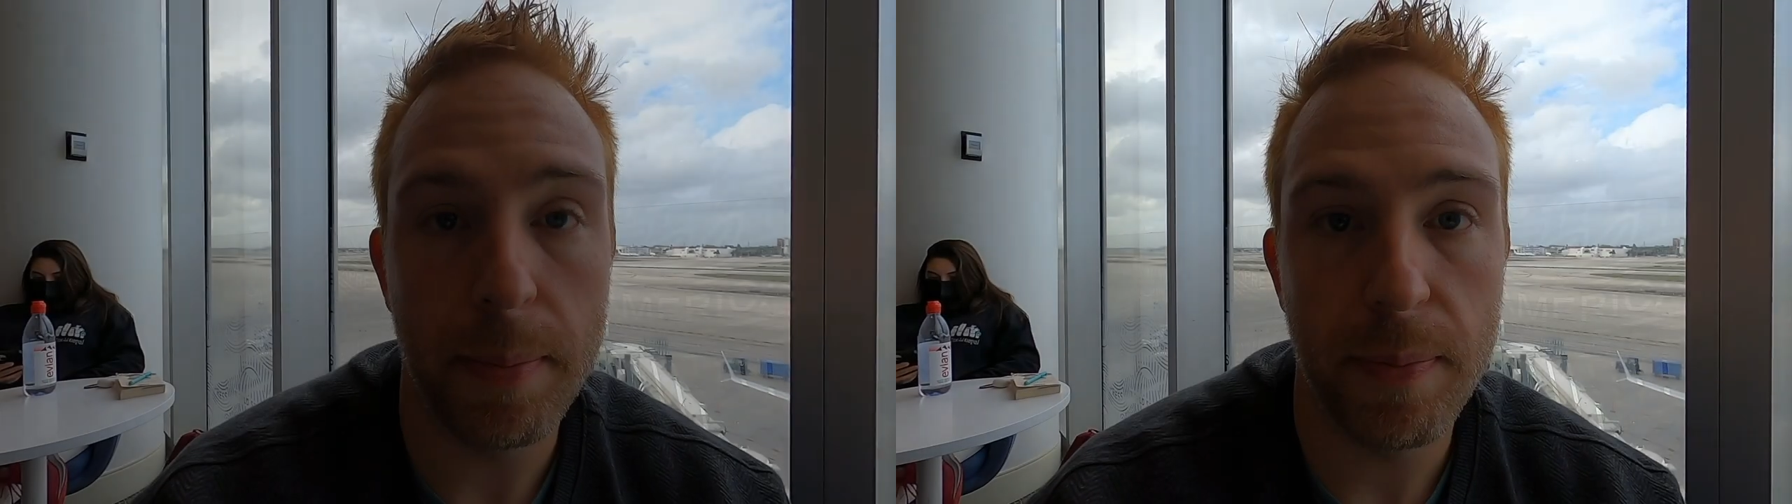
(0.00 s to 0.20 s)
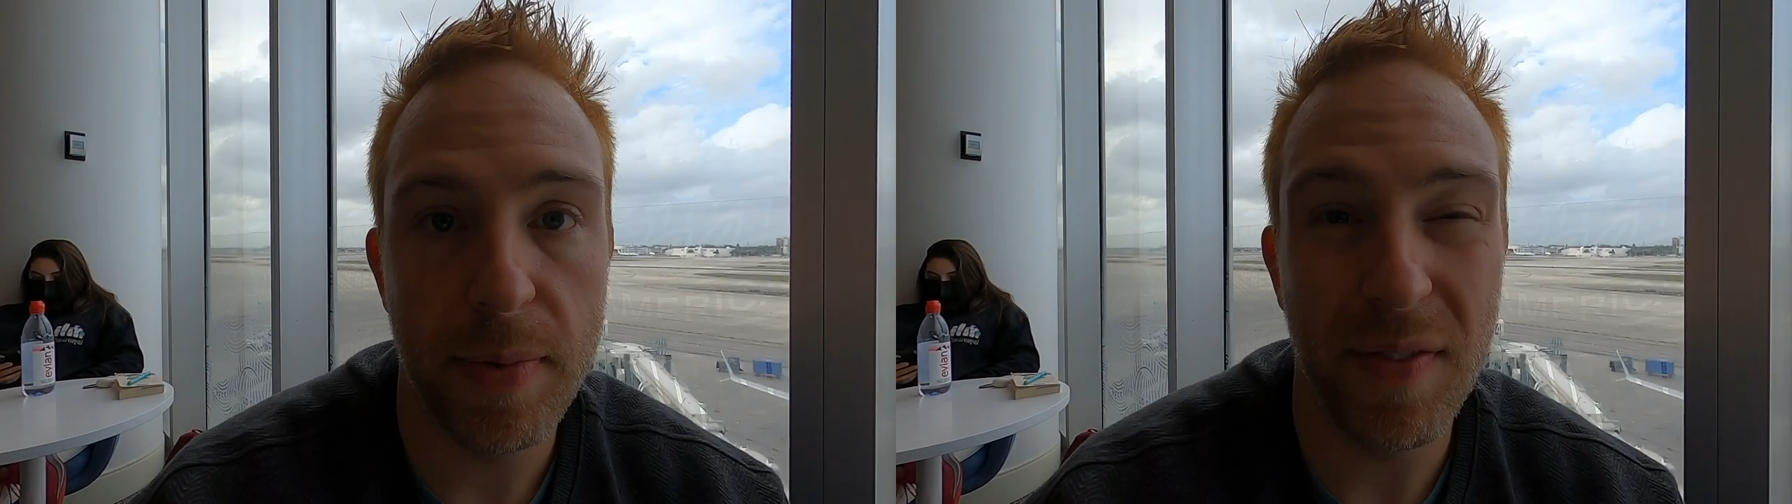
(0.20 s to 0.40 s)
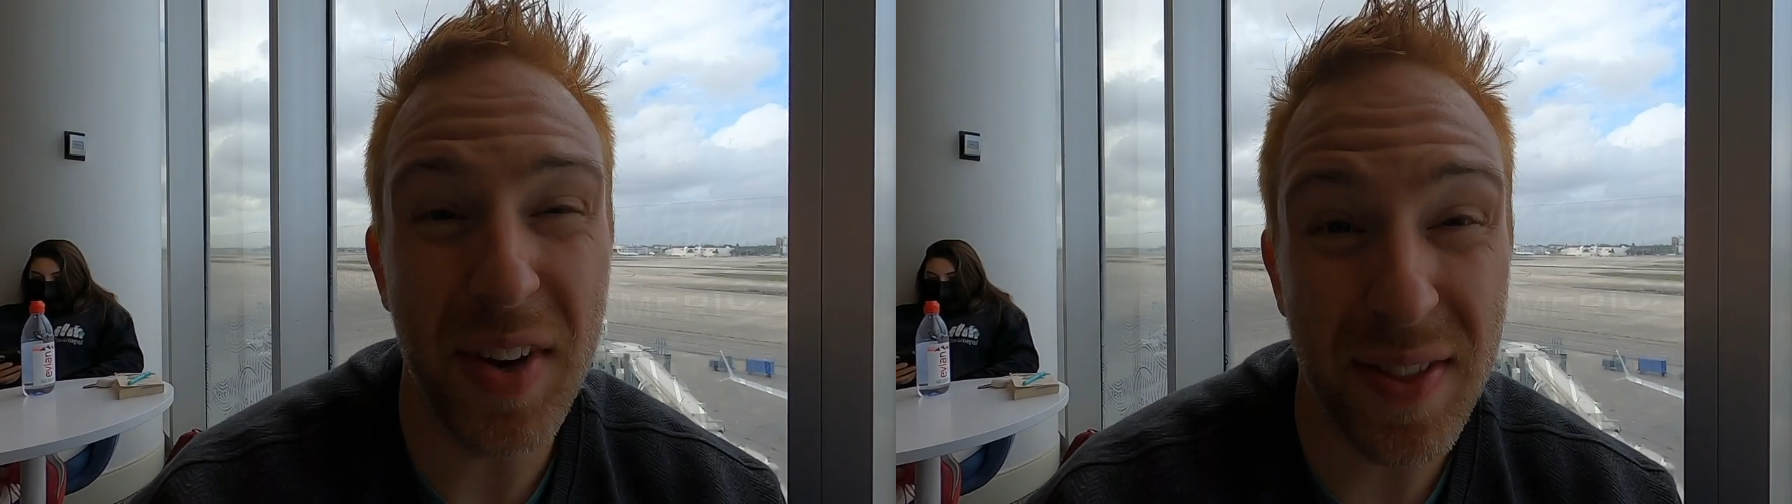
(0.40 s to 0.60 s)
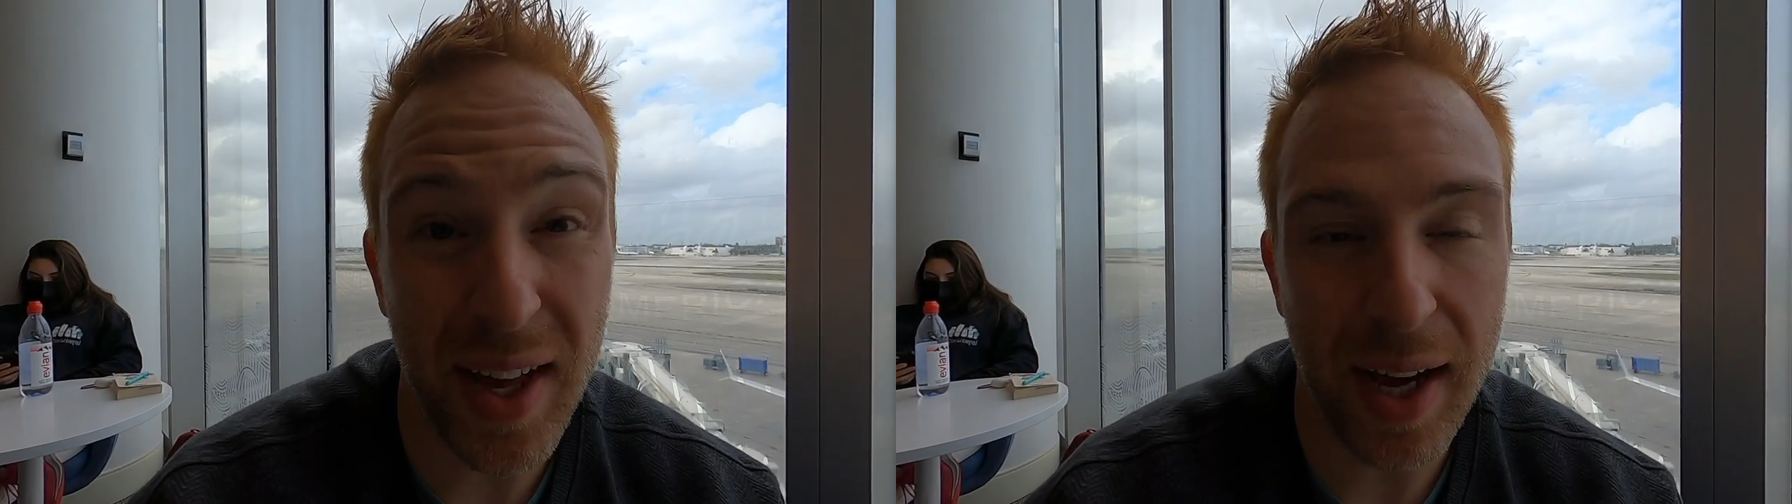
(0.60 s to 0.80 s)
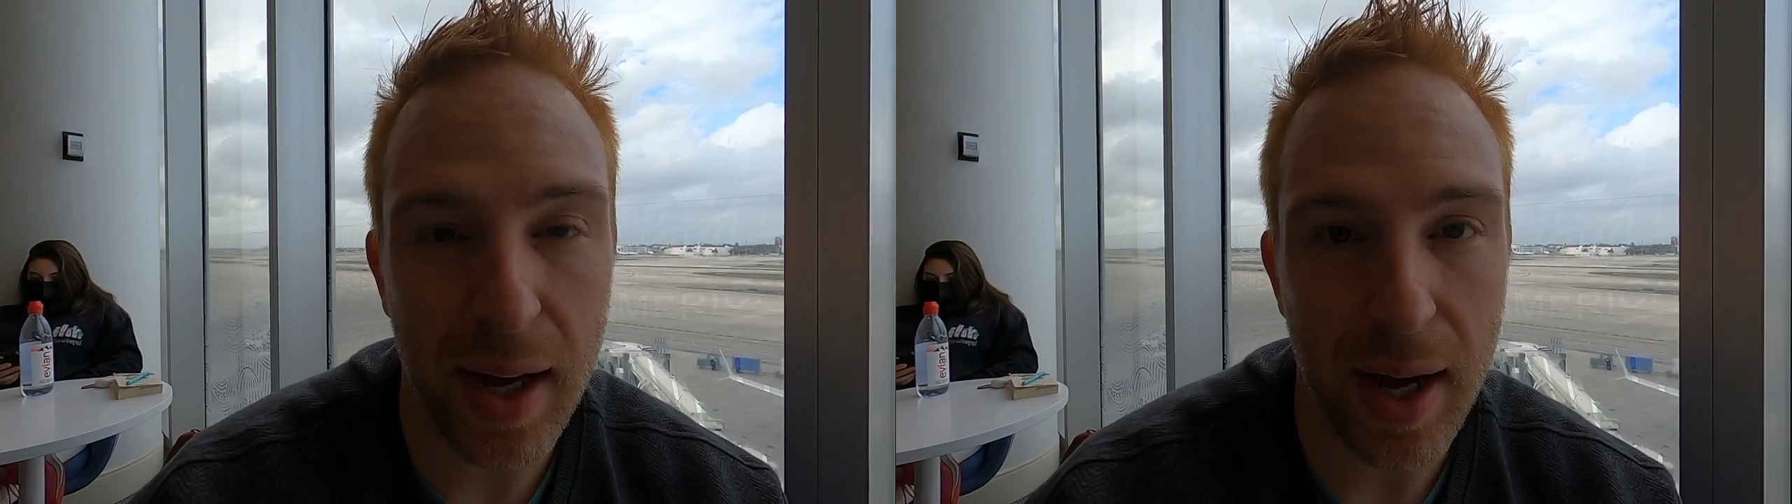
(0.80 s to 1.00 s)
The fifth
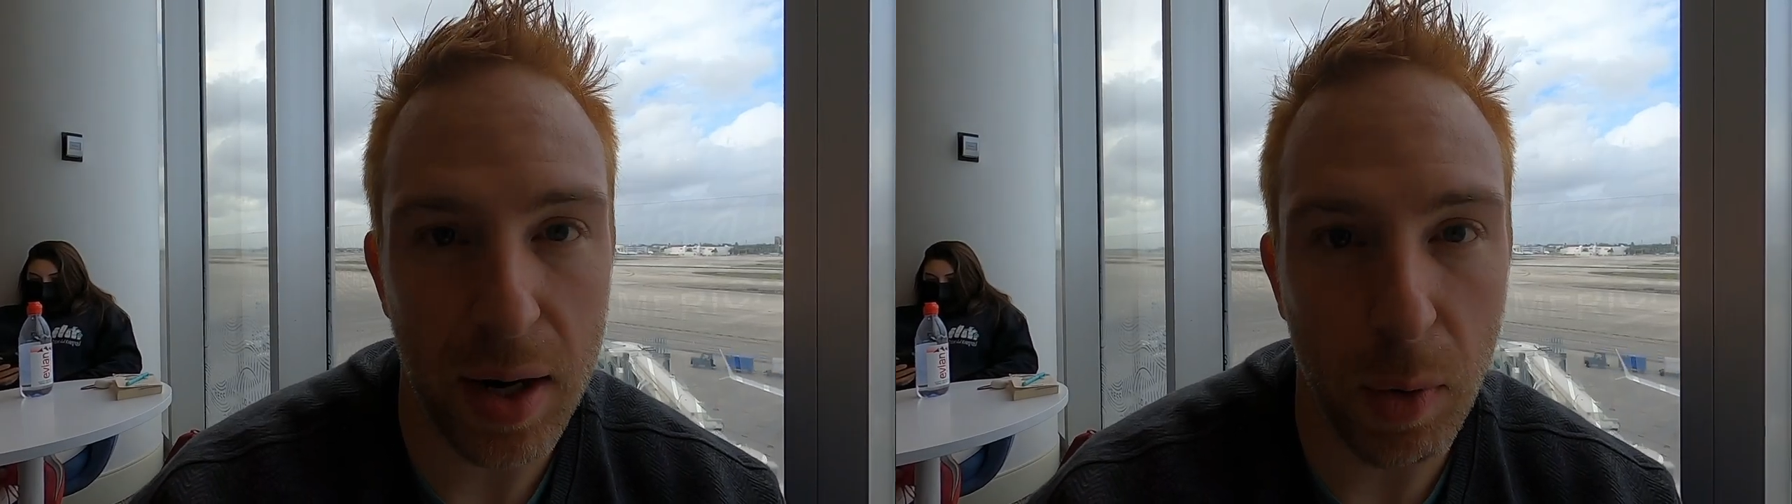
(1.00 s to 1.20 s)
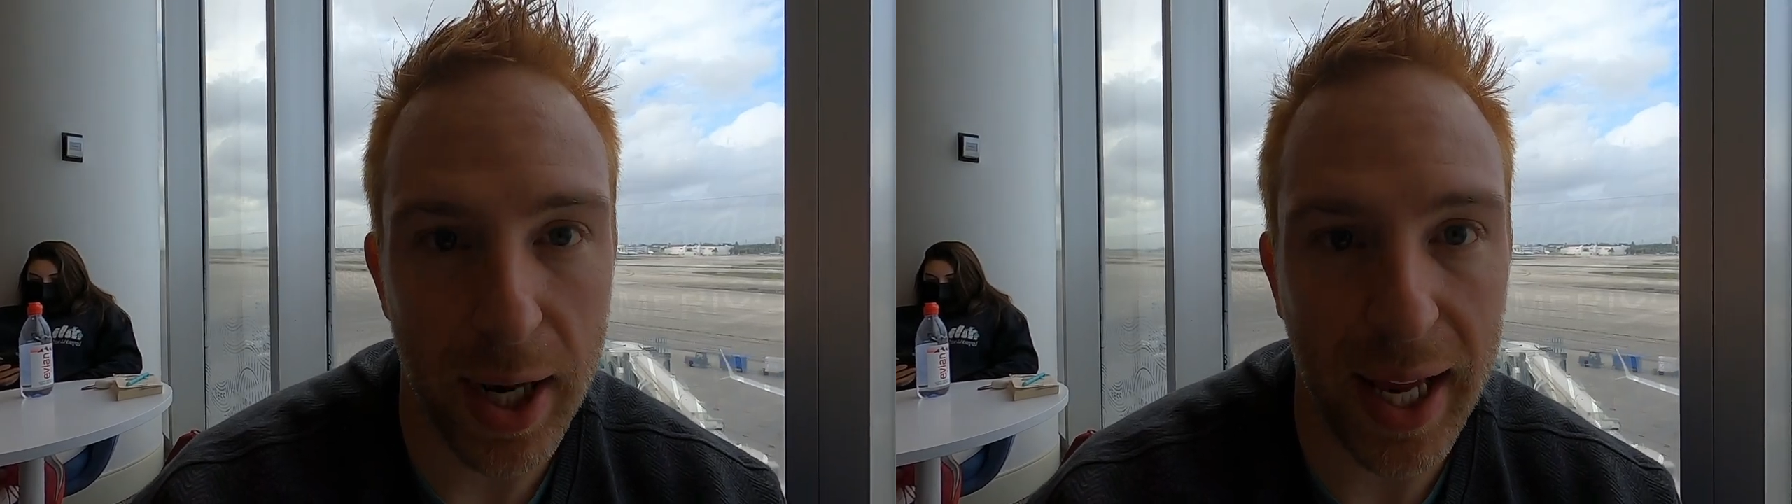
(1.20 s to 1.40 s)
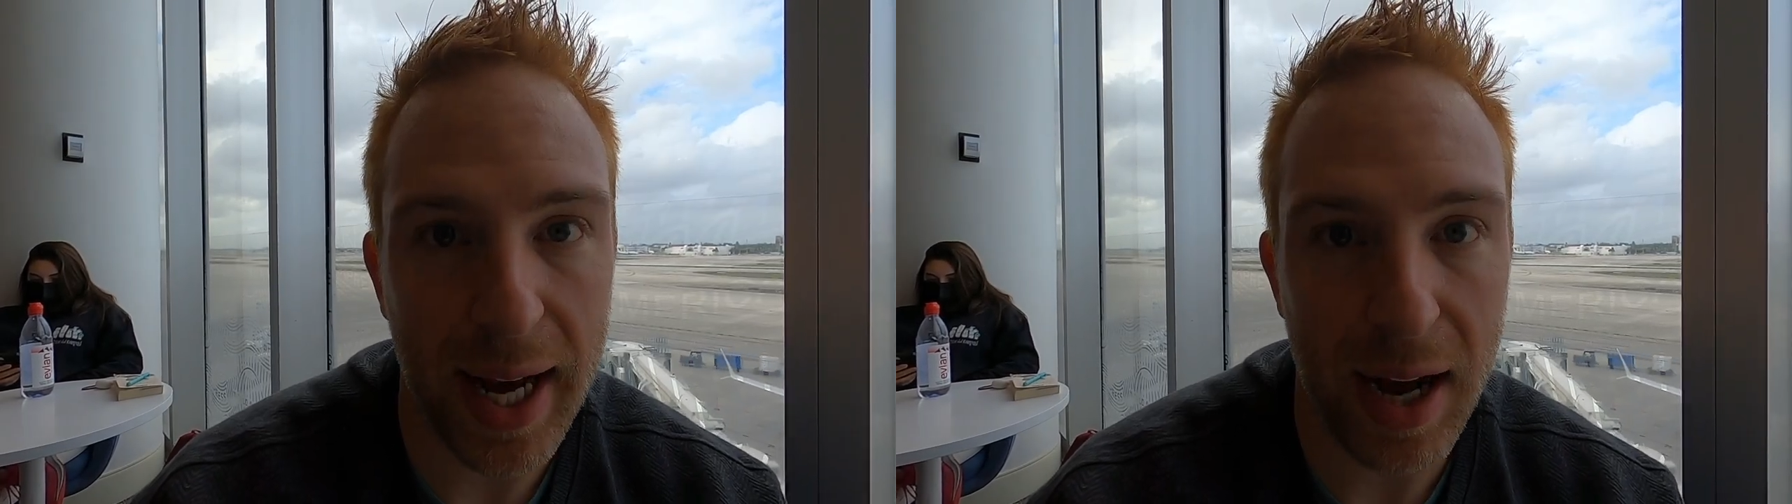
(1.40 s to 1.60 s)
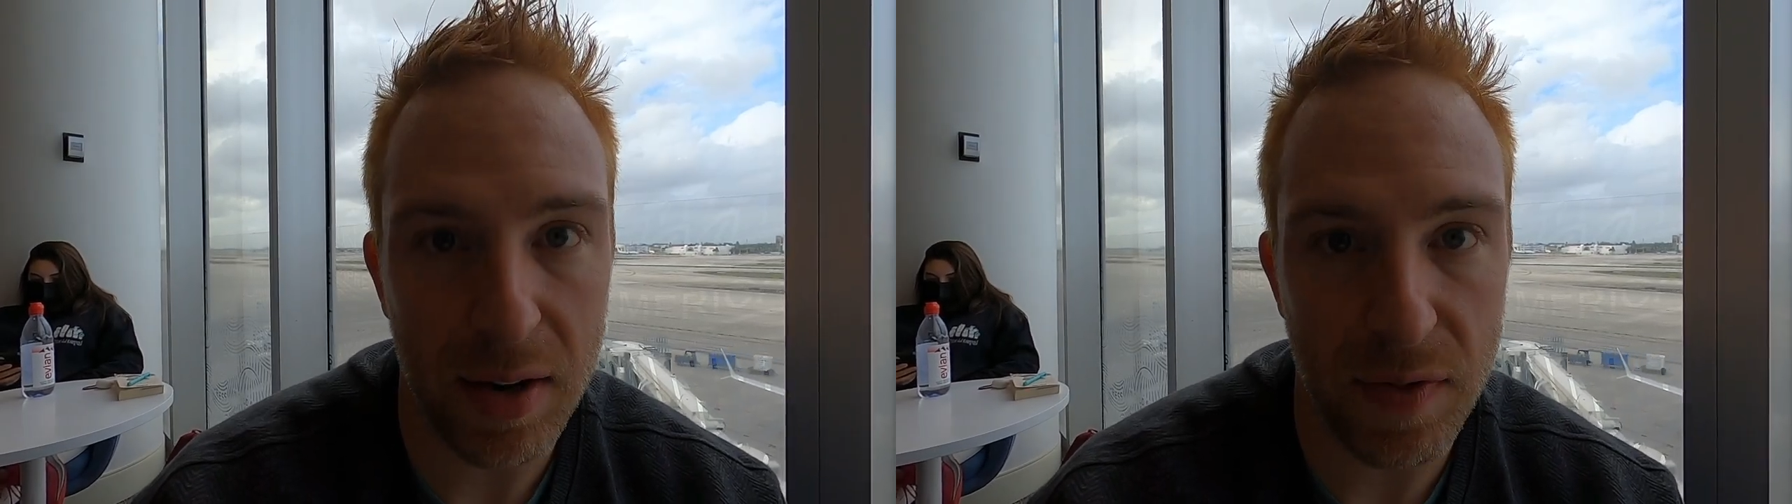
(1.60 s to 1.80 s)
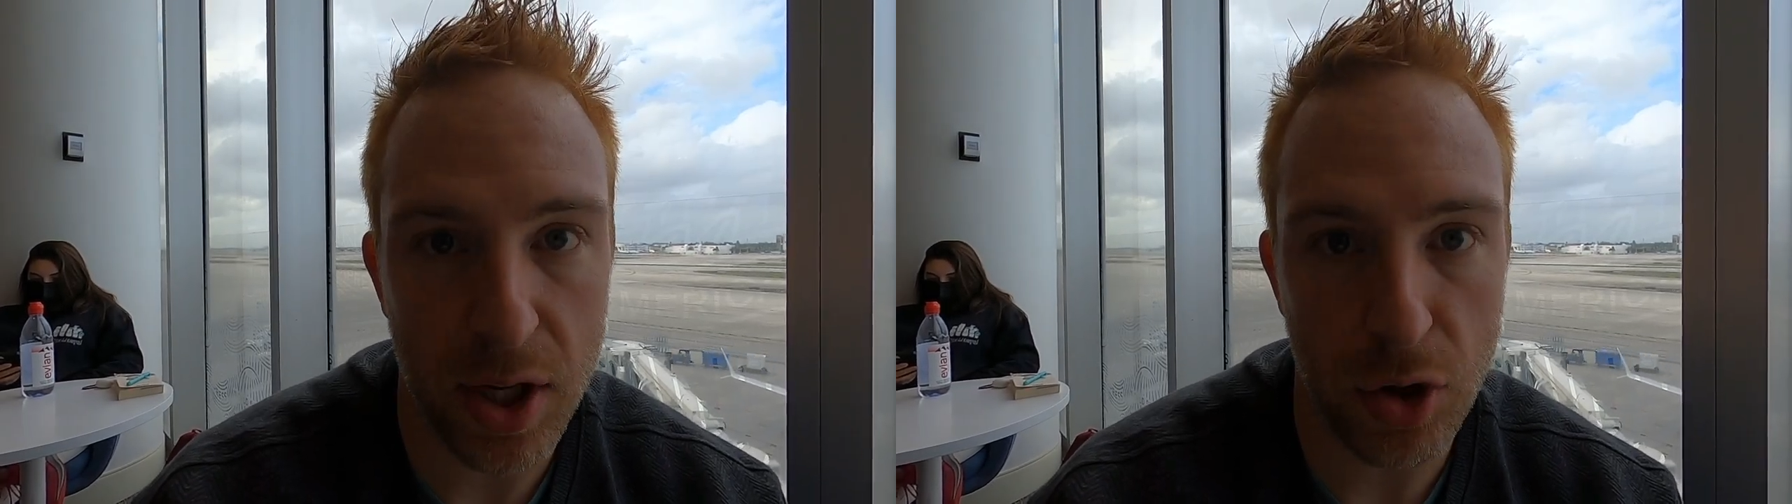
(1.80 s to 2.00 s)
thing I kind of want to get out of